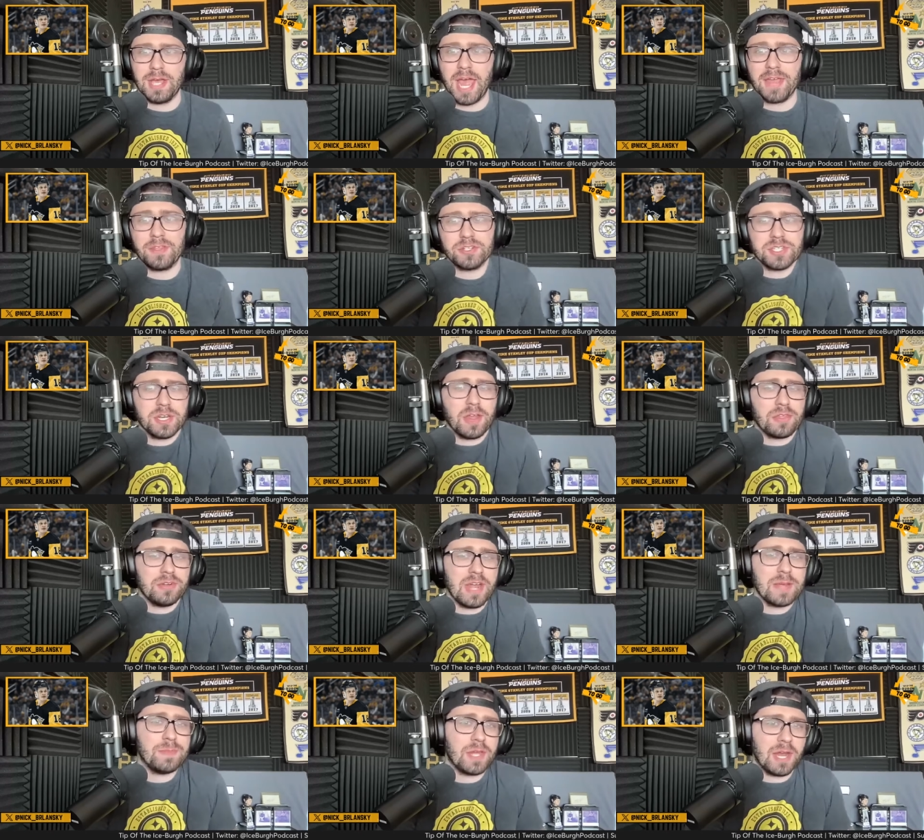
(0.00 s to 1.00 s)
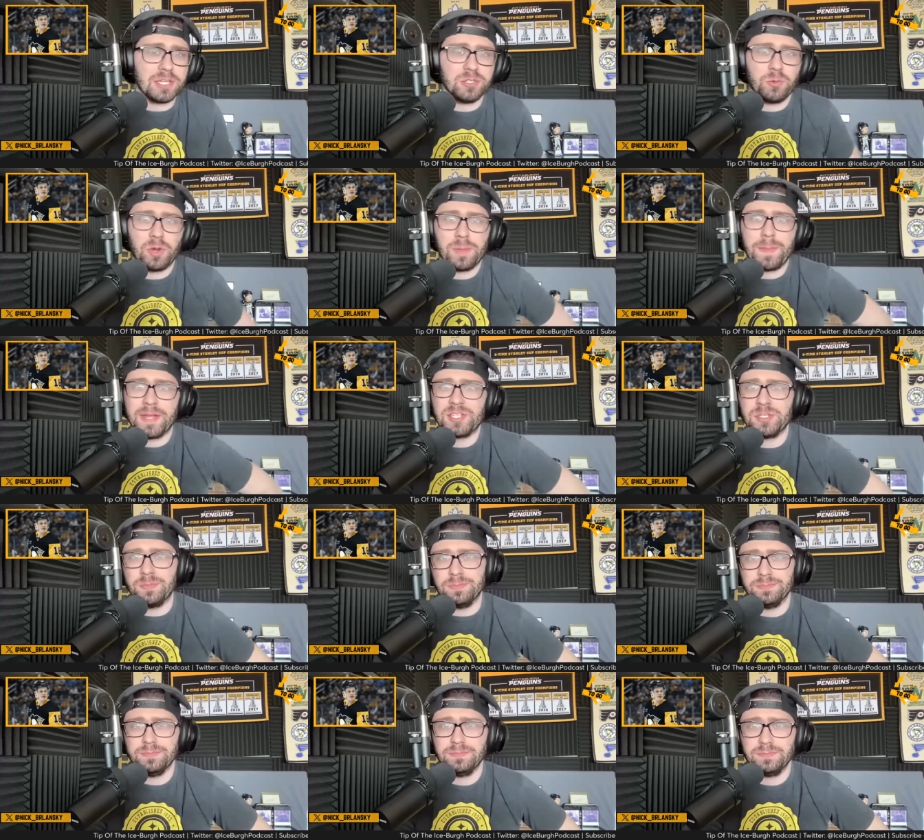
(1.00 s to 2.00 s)
And there's another name that I do want to
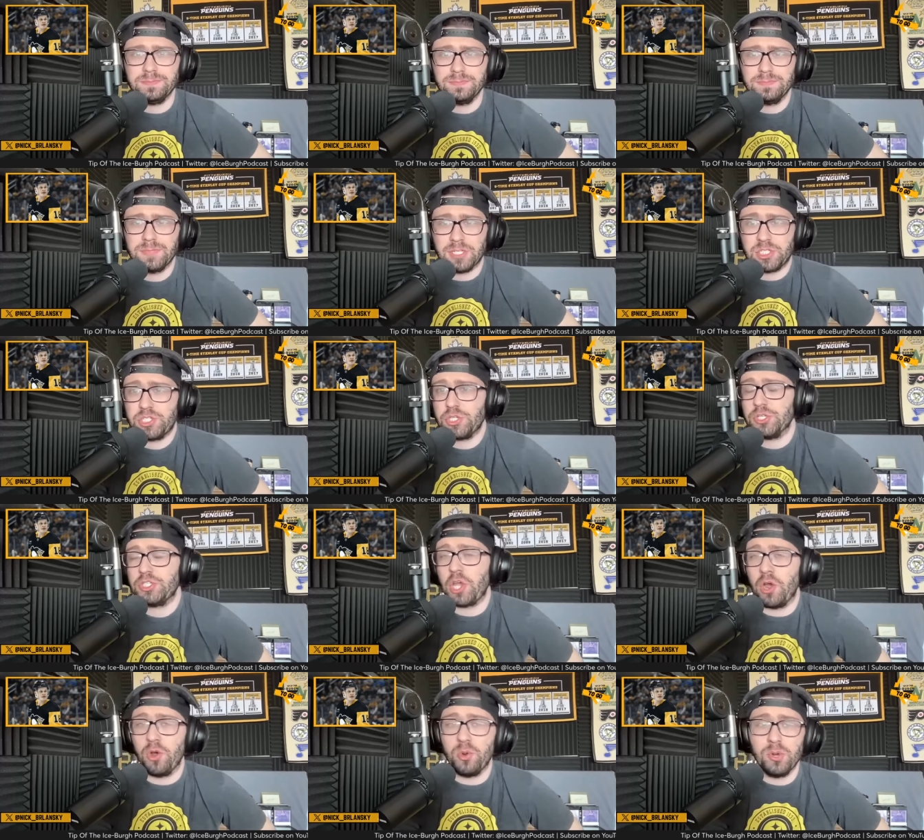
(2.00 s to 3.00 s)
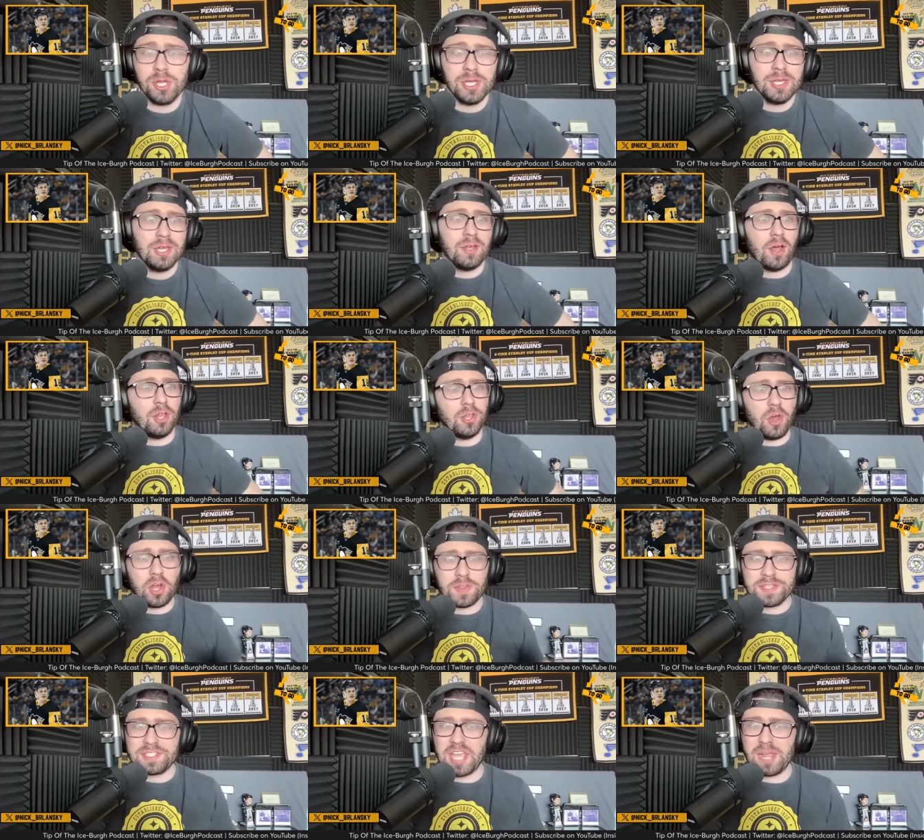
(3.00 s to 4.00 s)
mention that should go
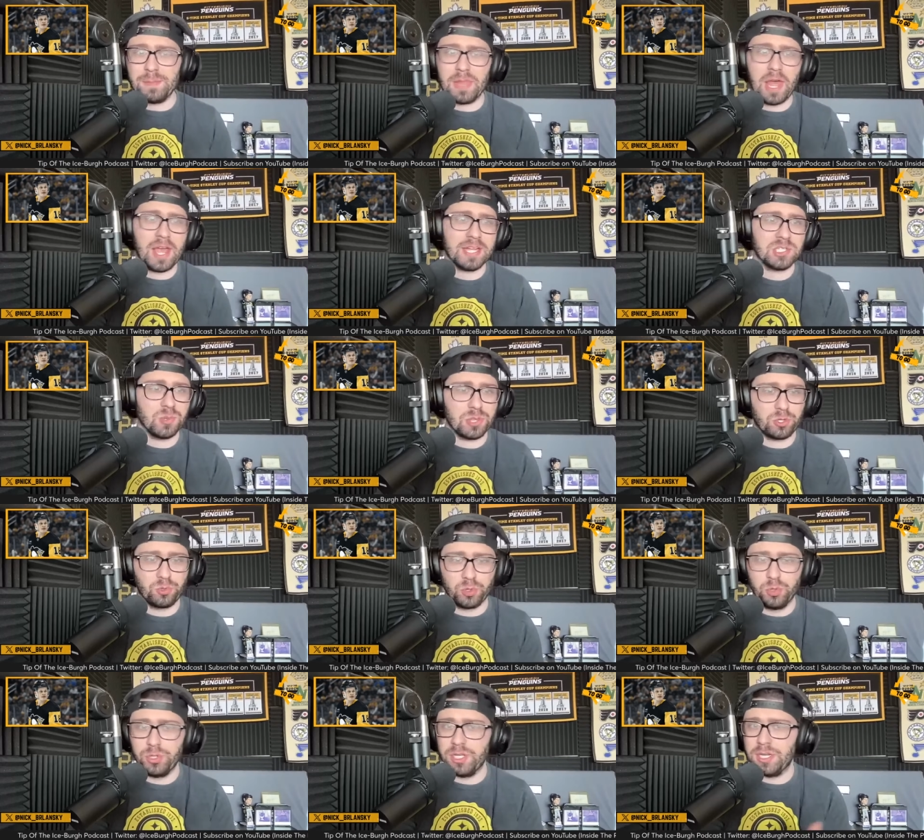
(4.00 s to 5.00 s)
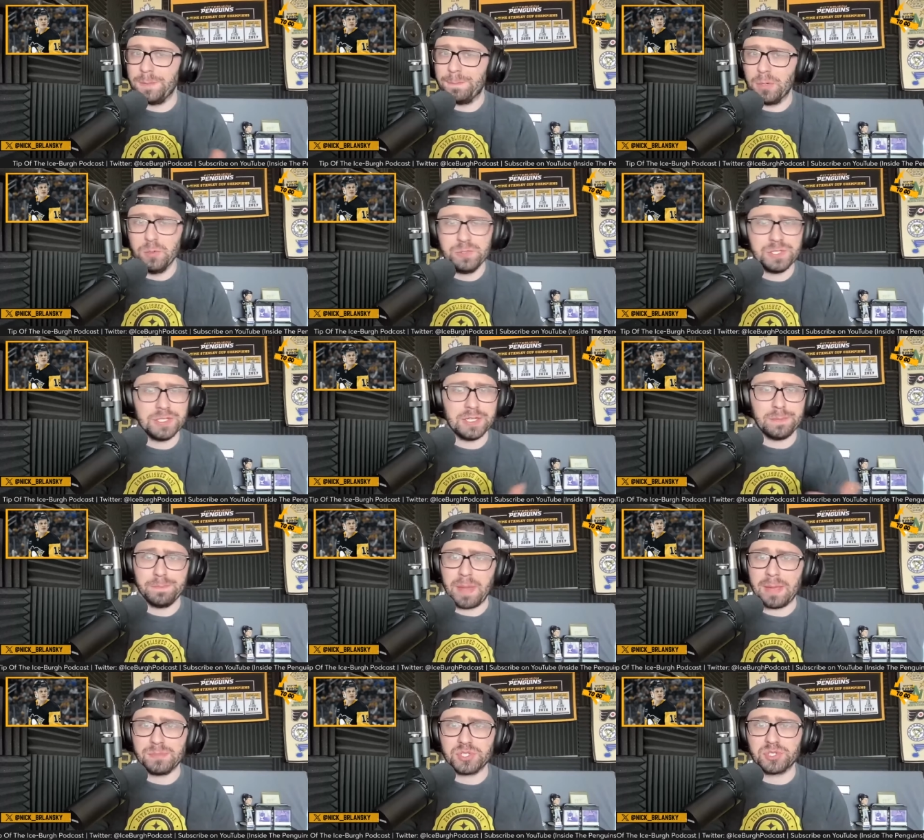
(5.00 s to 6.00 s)
along the same lines with Gruden and Pustin and
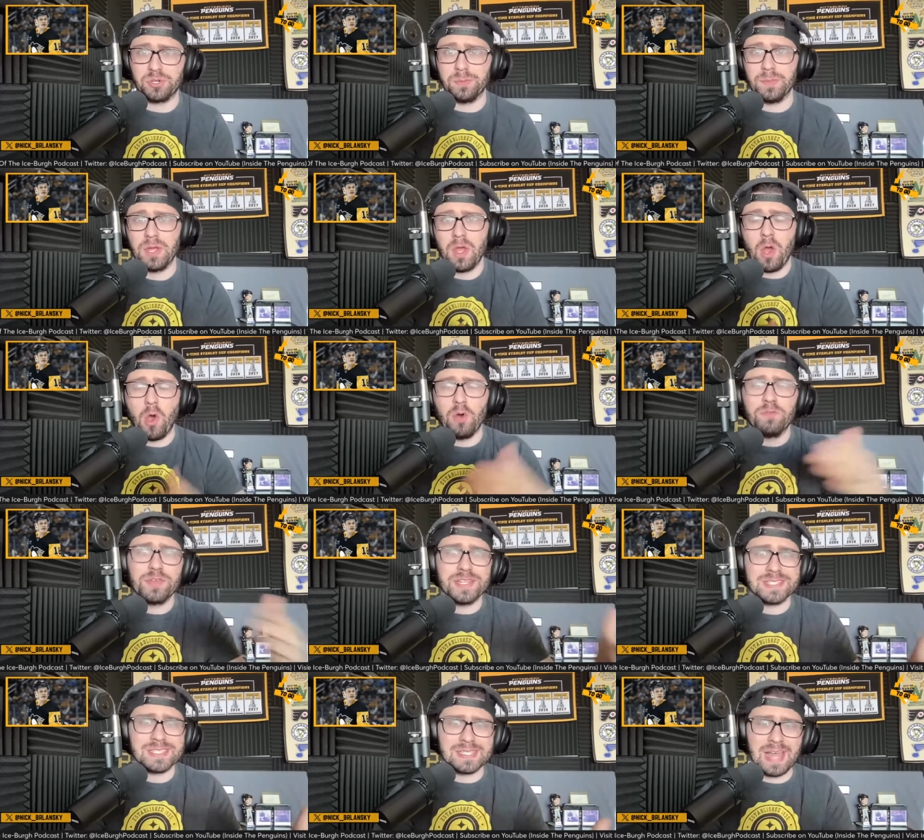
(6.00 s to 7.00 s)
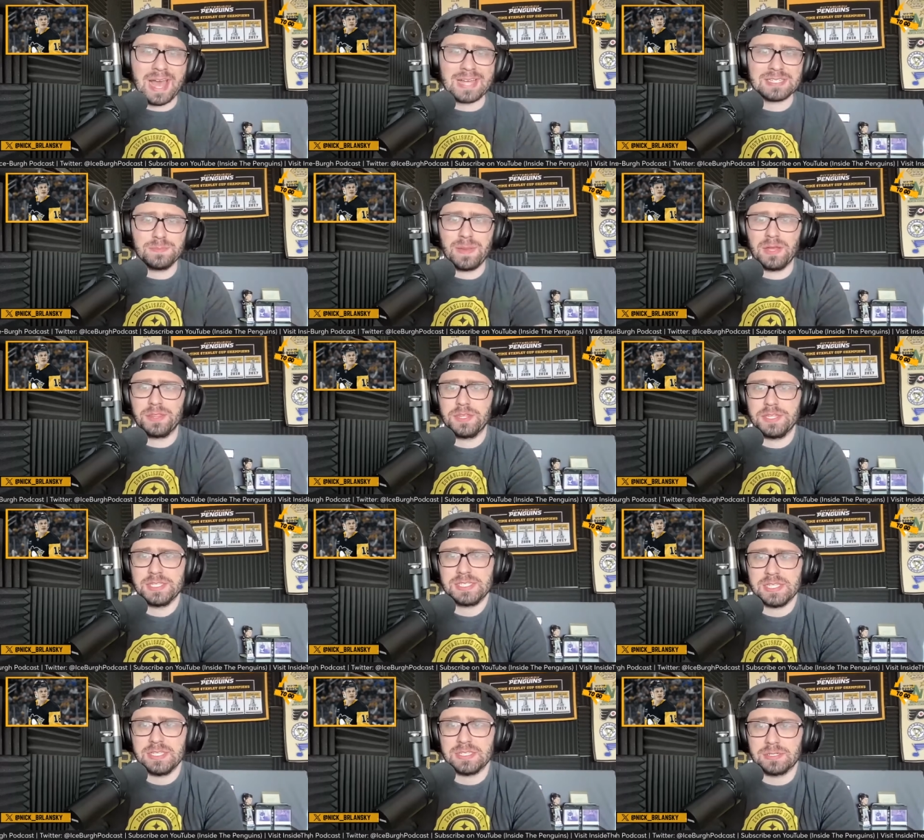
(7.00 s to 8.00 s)
Bemstrom over this last month of the
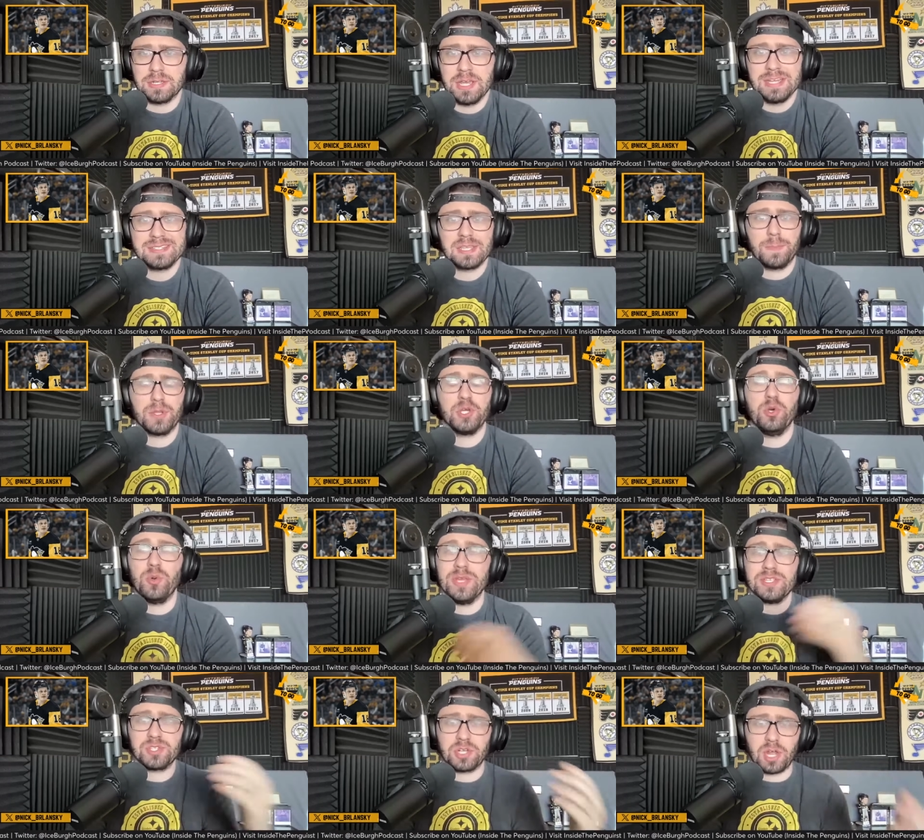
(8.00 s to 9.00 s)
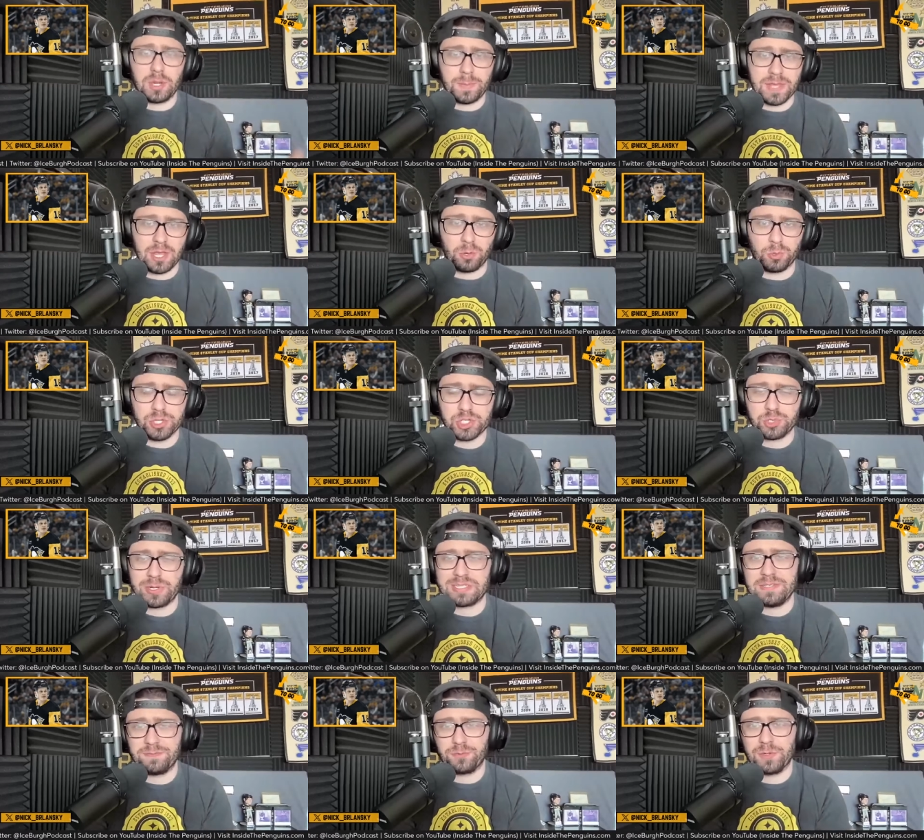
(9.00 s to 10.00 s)
season. Somebody who is going to be a
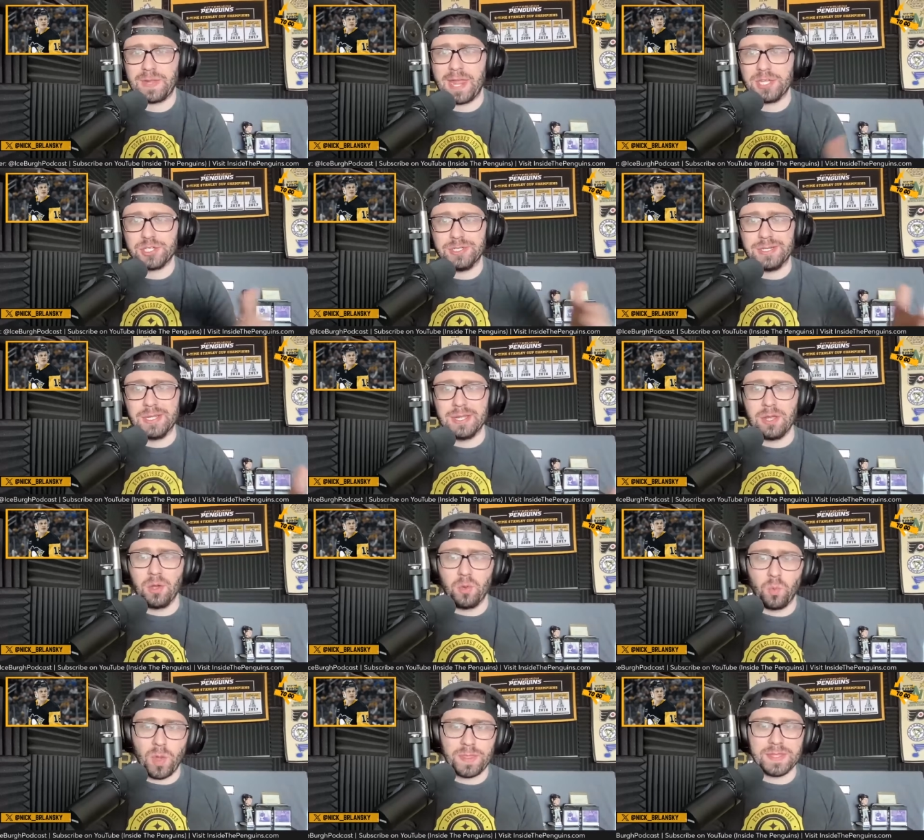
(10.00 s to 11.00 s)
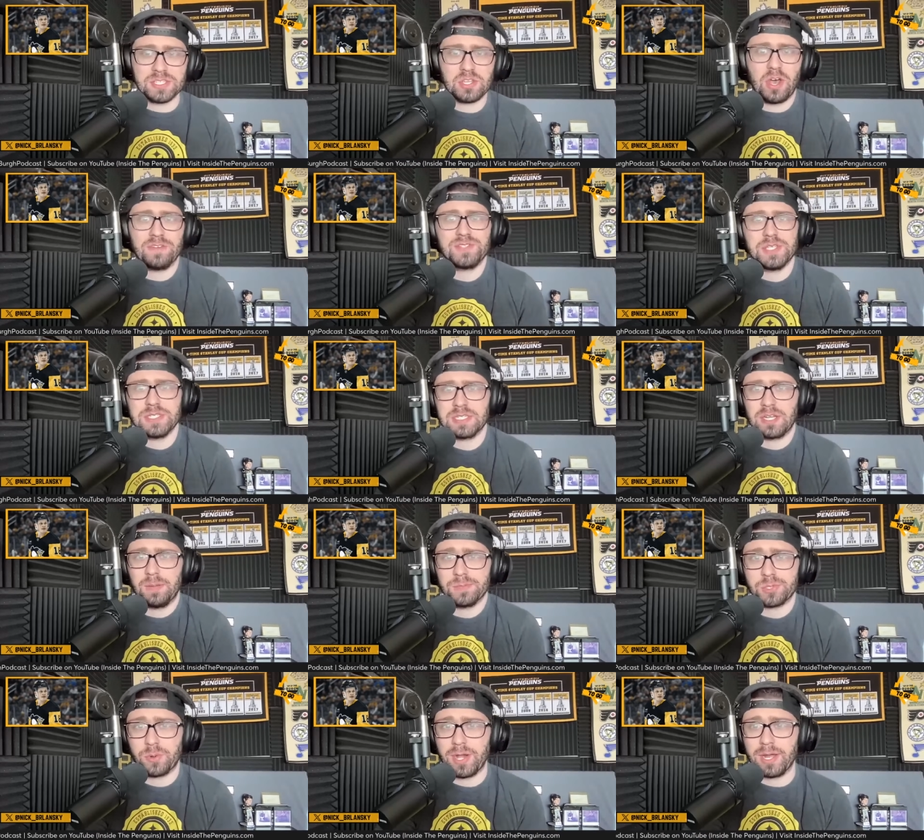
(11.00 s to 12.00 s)
restricted free agent when this offseason
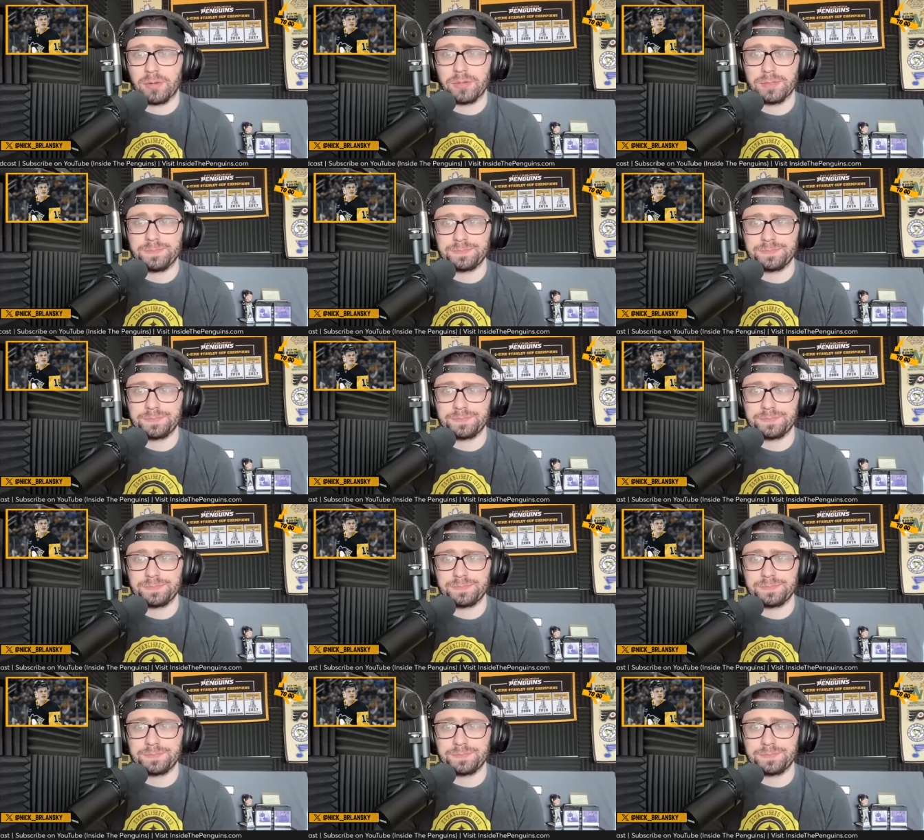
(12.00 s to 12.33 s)
comes around.